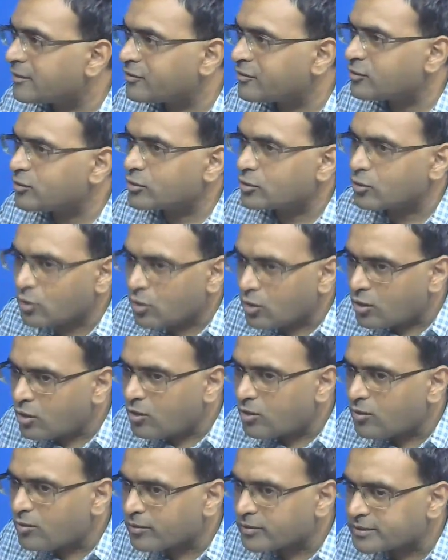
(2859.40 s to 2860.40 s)
if you
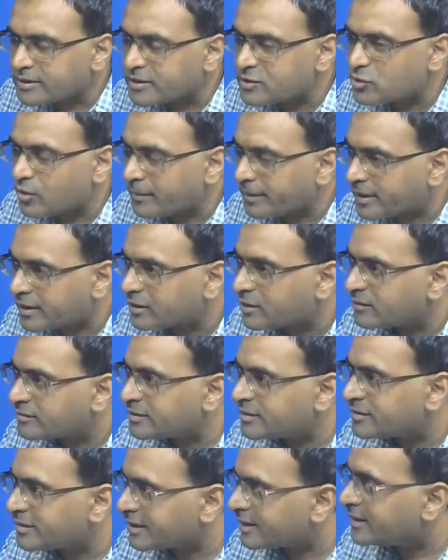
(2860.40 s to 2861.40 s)
know the geometry of
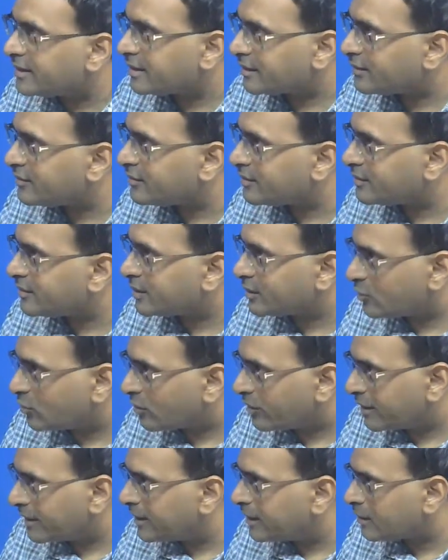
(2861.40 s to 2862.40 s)
the signals that
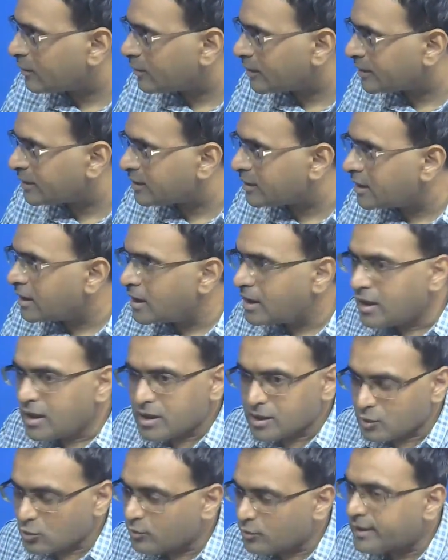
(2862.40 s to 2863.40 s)
you're dealing with,
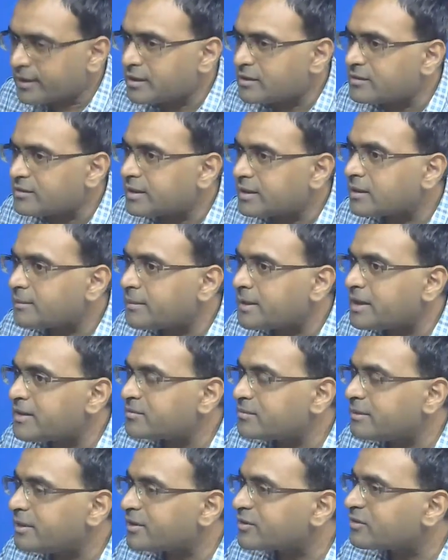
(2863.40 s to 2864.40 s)
you can design the
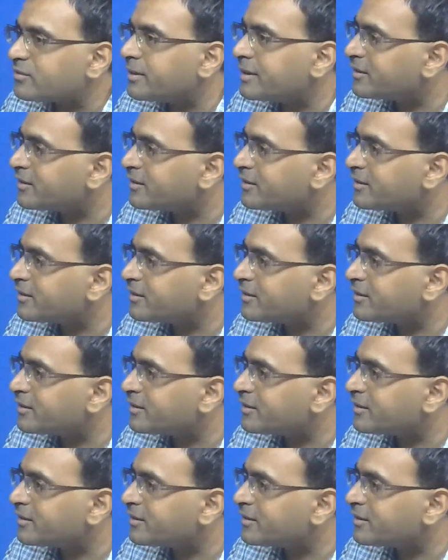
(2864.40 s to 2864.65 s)
best